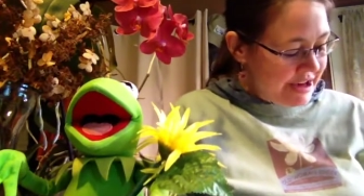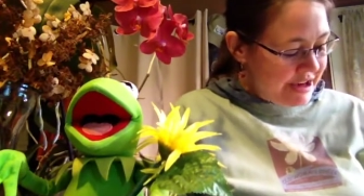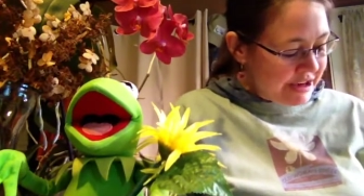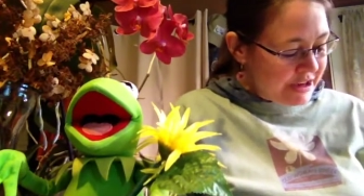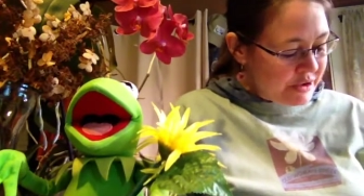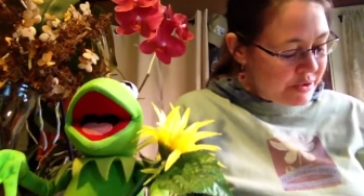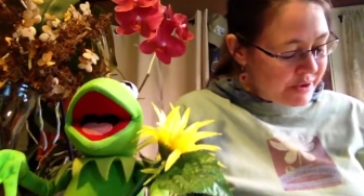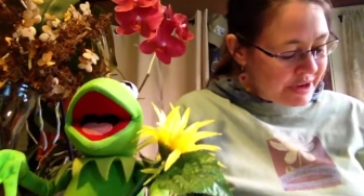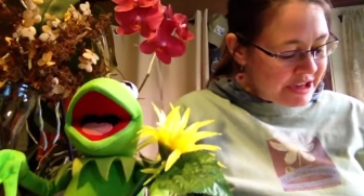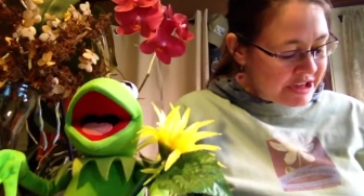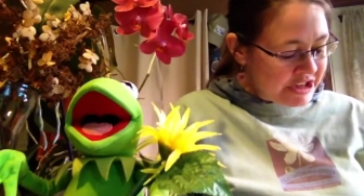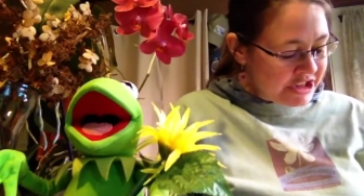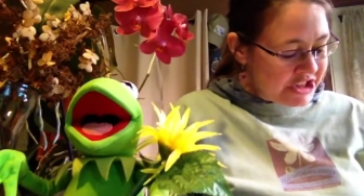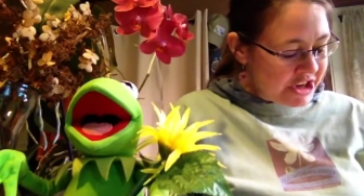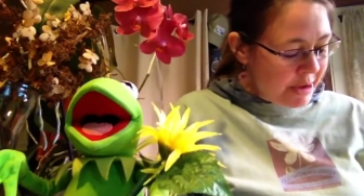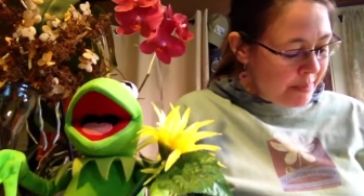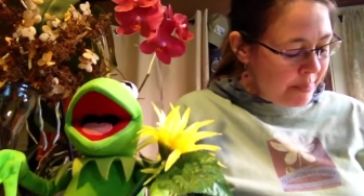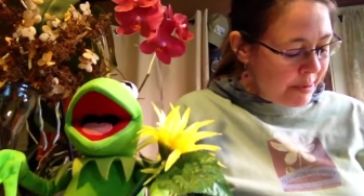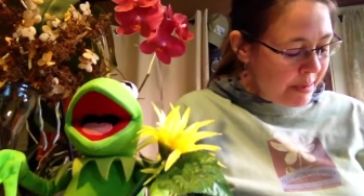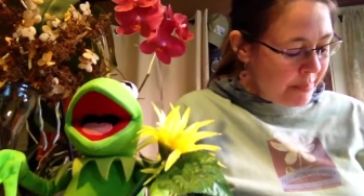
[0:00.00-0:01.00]
You can
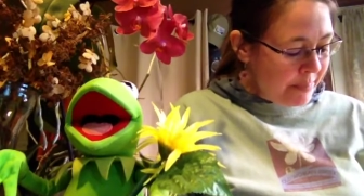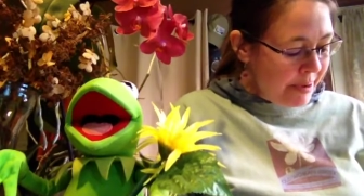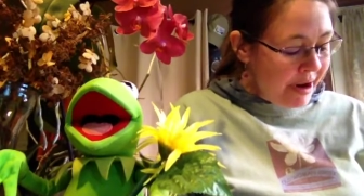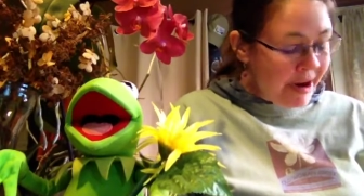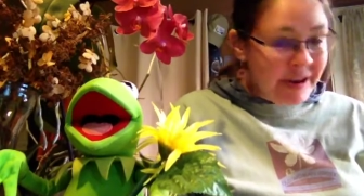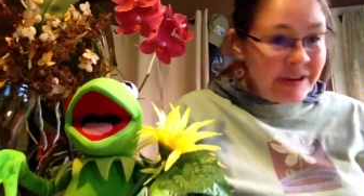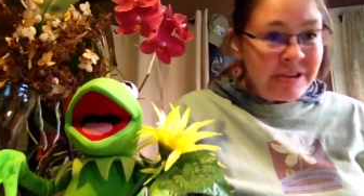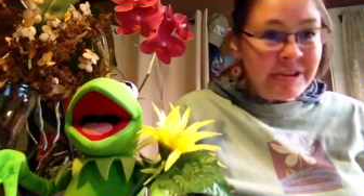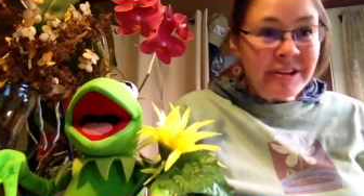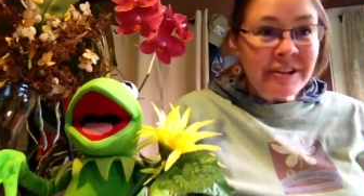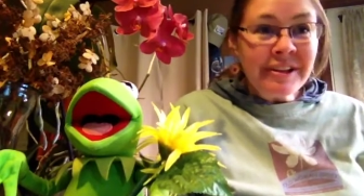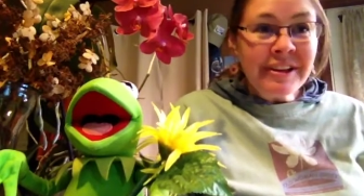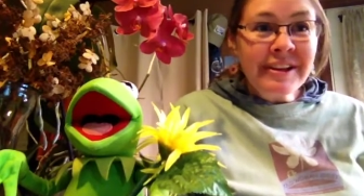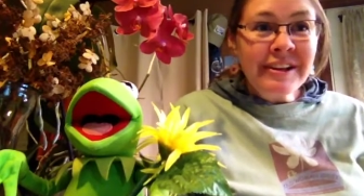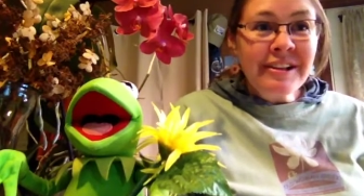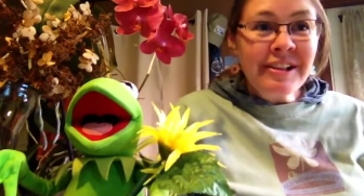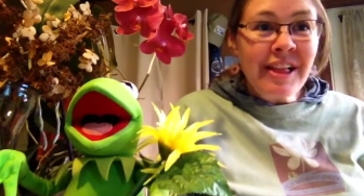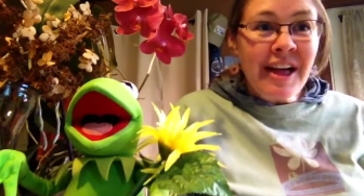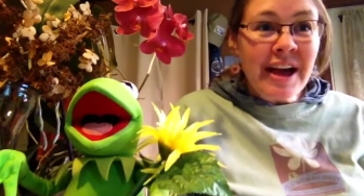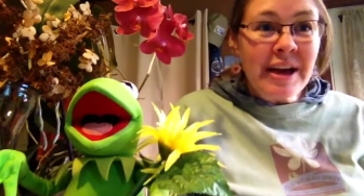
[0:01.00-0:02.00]
jump a puddle and
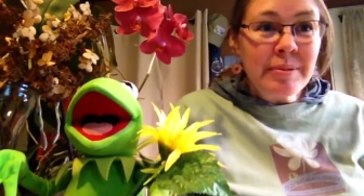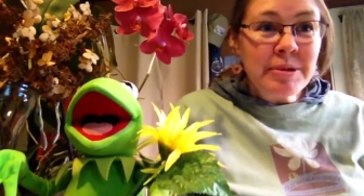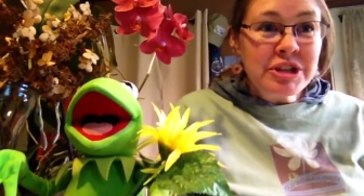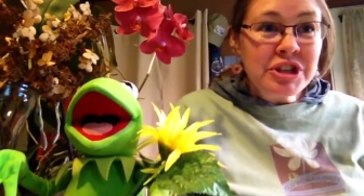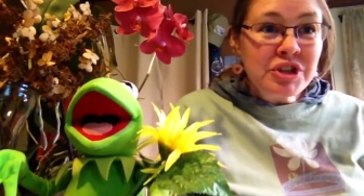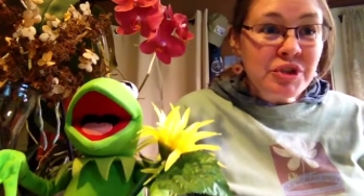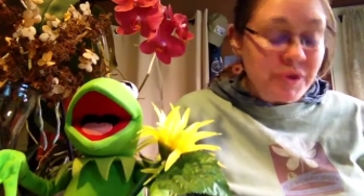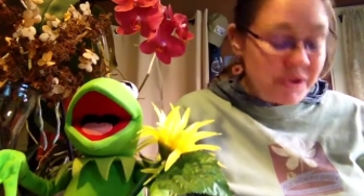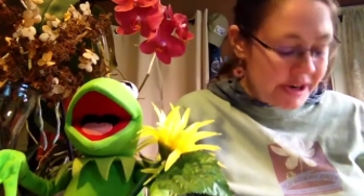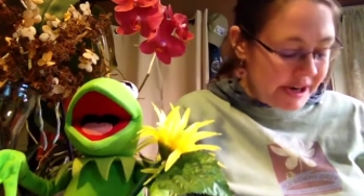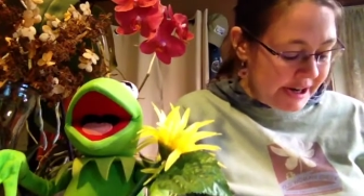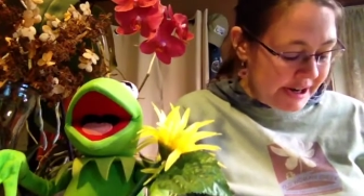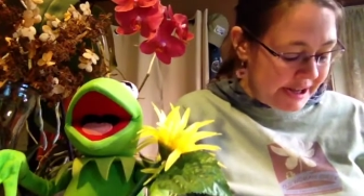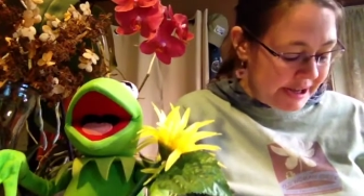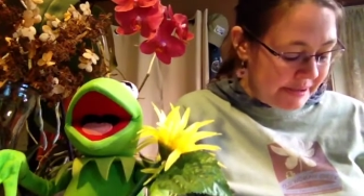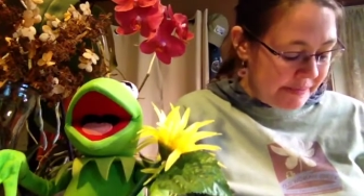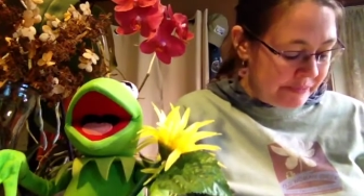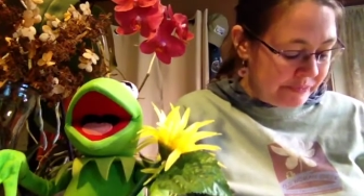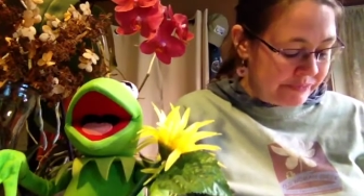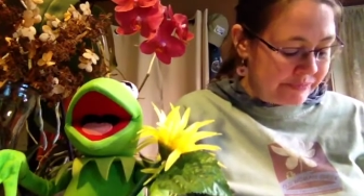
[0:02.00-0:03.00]
climb a
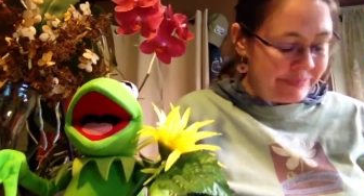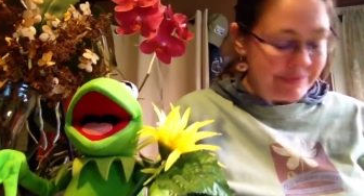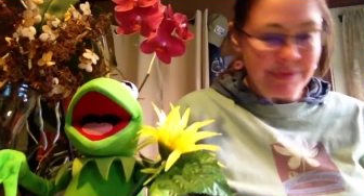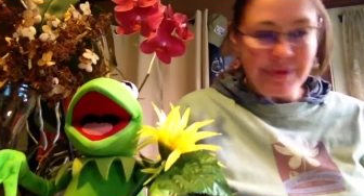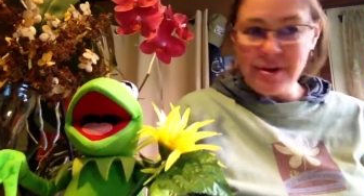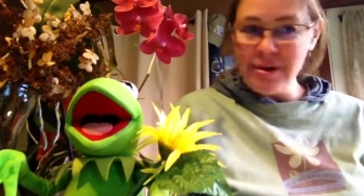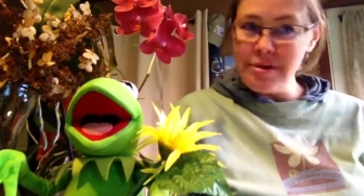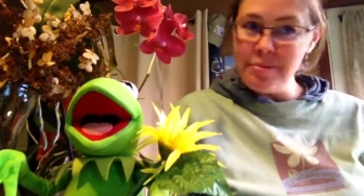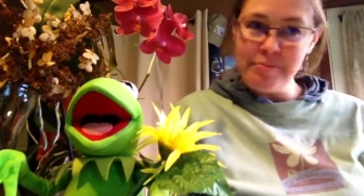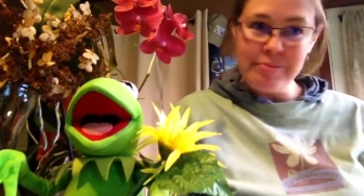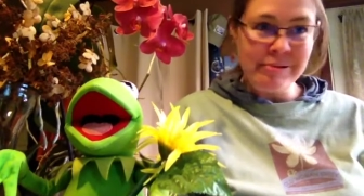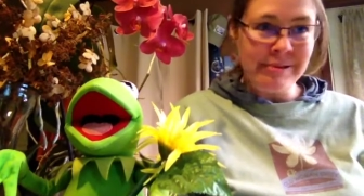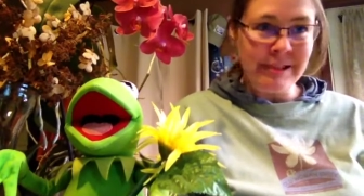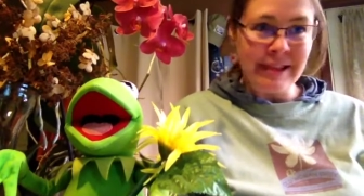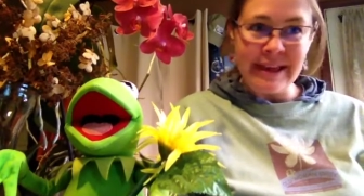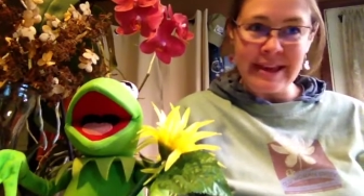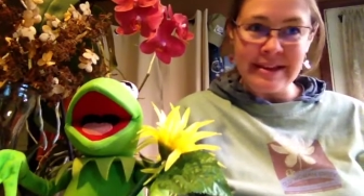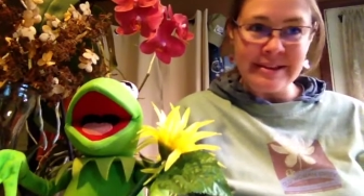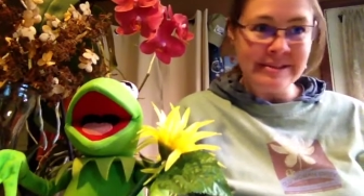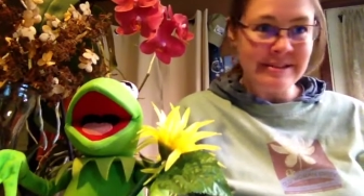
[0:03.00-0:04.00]
tree. A
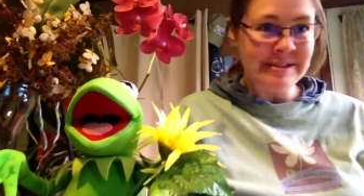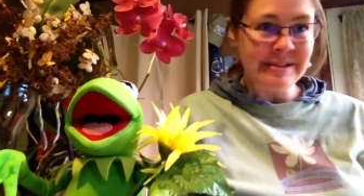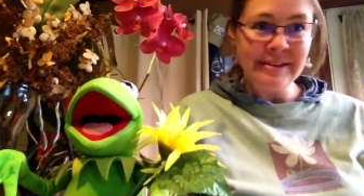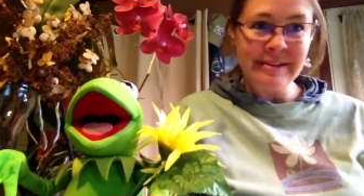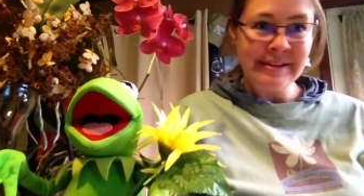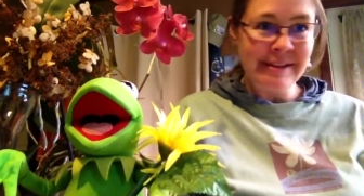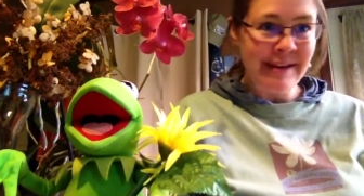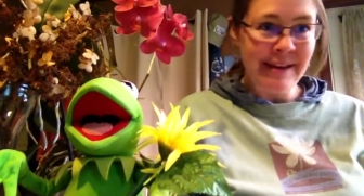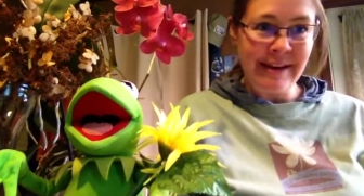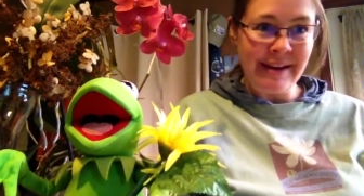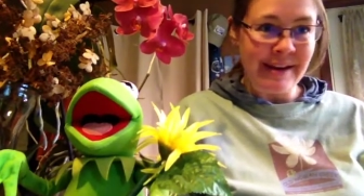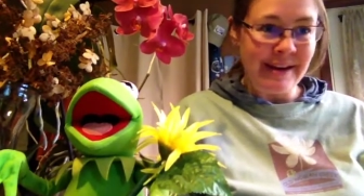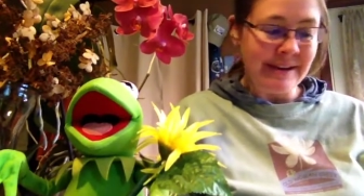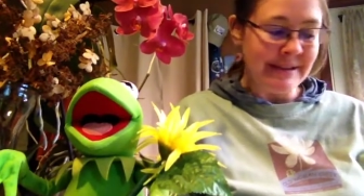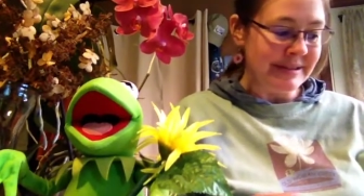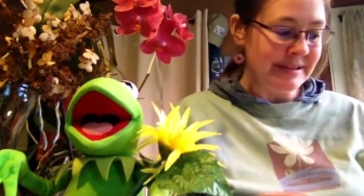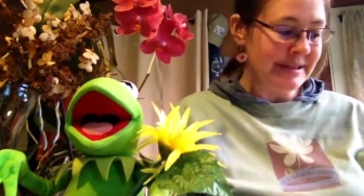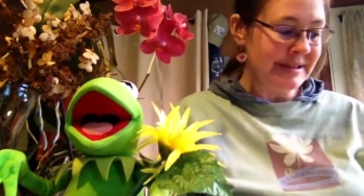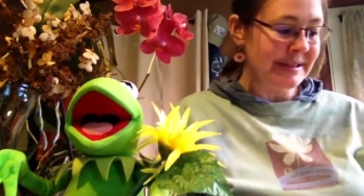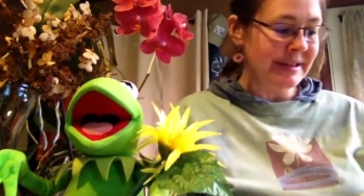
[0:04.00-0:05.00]
plant
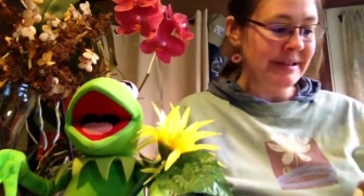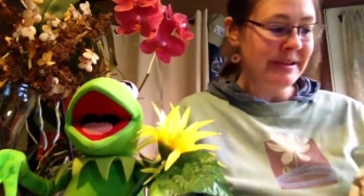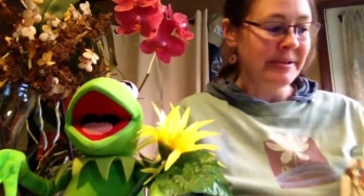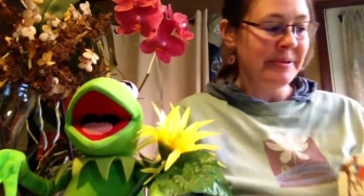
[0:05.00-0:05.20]
can't.